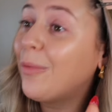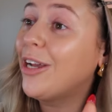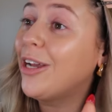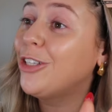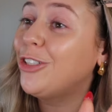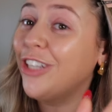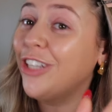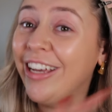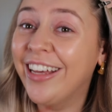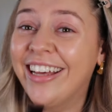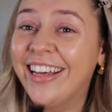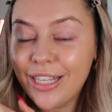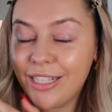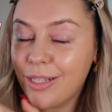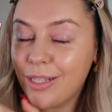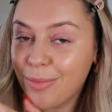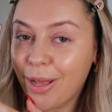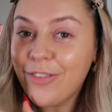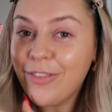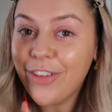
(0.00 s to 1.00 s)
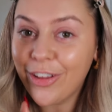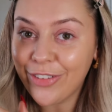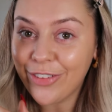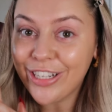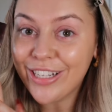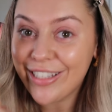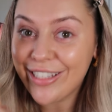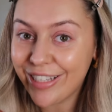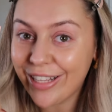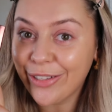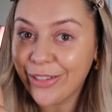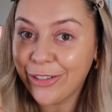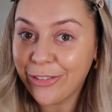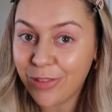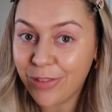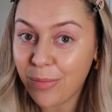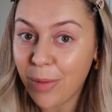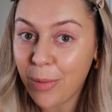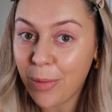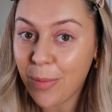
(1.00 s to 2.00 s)
wish. This is my favourite concealer of
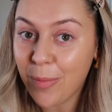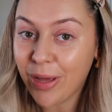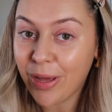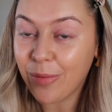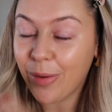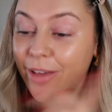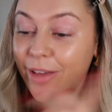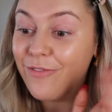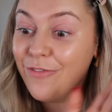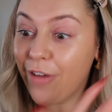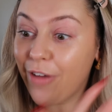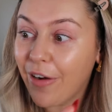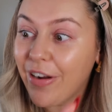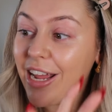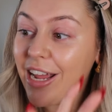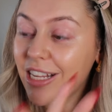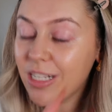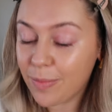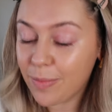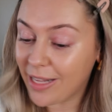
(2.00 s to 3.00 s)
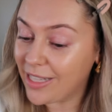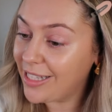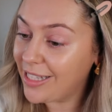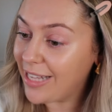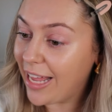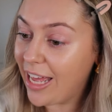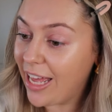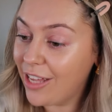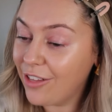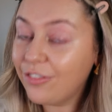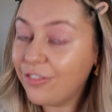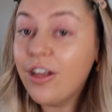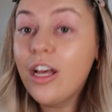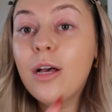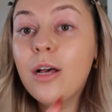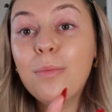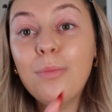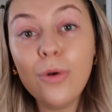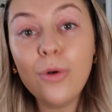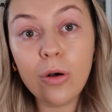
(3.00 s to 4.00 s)
the moment, by the way. Very expensive,
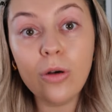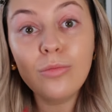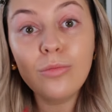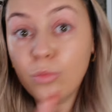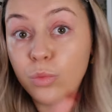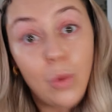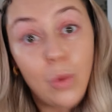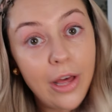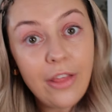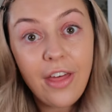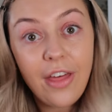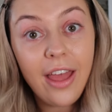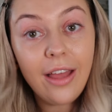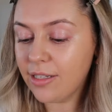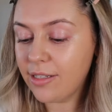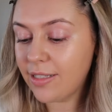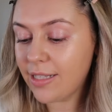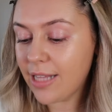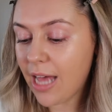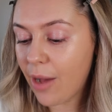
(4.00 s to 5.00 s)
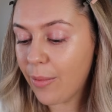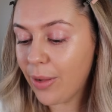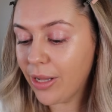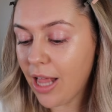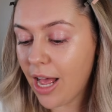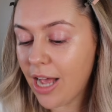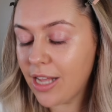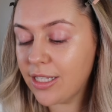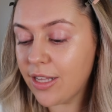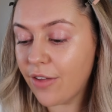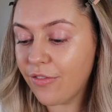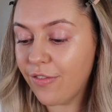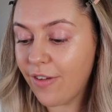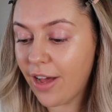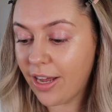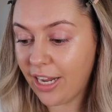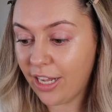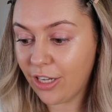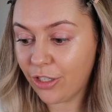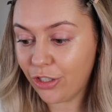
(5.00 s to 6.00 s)
but worth it. This is the Hourglass
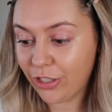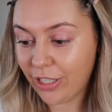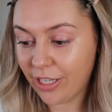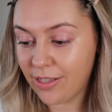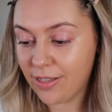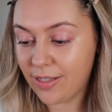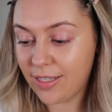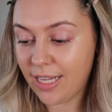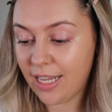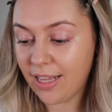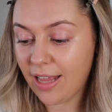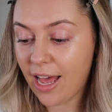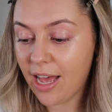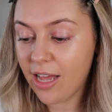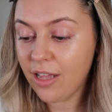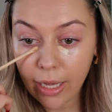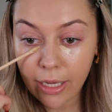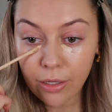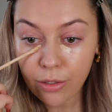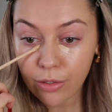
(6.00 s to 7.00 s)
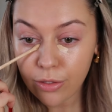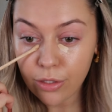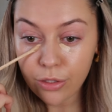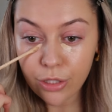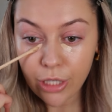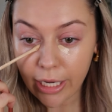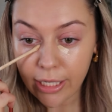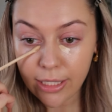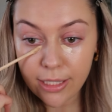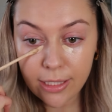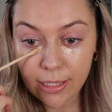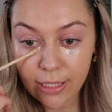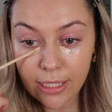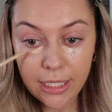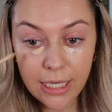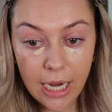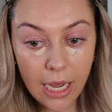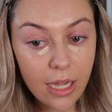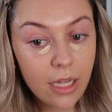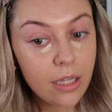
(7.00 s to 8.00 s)
Vanish Concealer. I use the shade
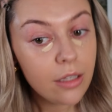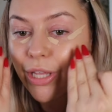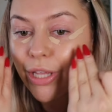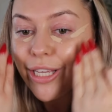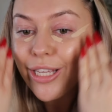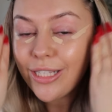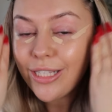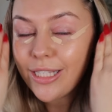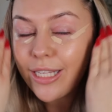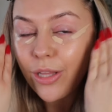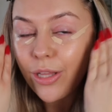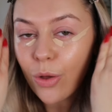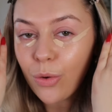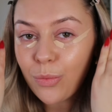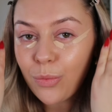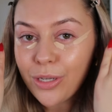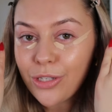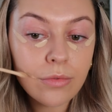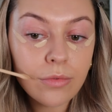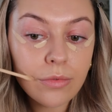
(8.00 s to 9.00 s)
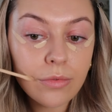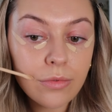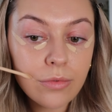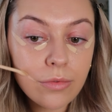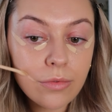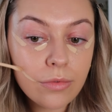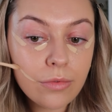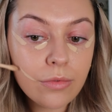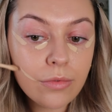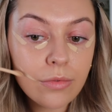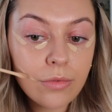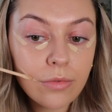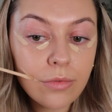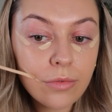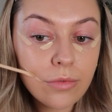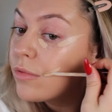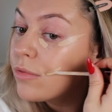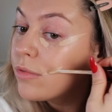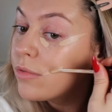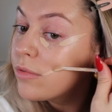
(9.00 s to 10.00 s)
Cedar. Pulling concealer upwards just helps you to have a
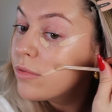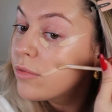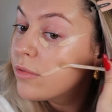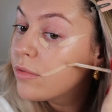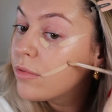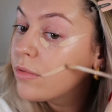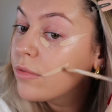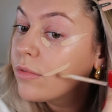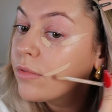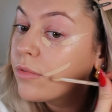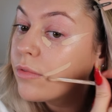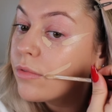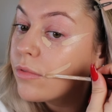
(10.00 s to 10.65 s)
little bit of a A